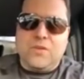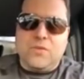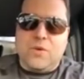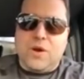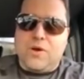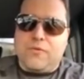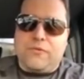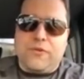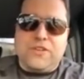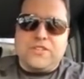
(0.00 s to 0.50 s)

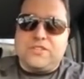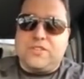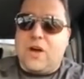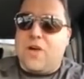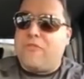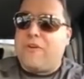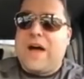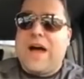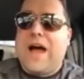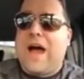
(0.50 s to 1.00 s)
Well, first
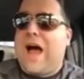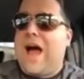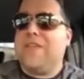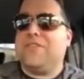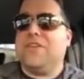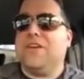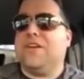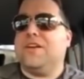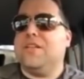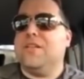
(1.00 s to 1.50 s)
off,
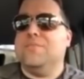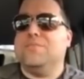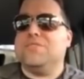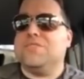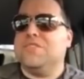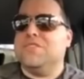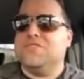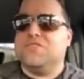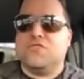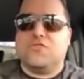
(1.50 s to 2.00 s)
I think
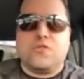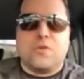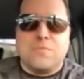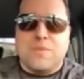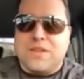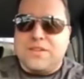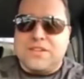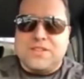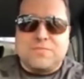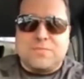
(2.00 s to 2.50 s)
Clemson is a
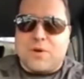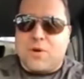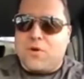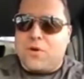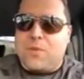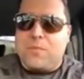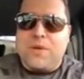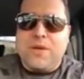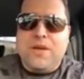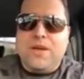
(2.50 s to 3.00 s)
tremendous
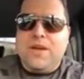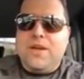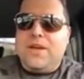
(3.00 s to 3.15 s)
program.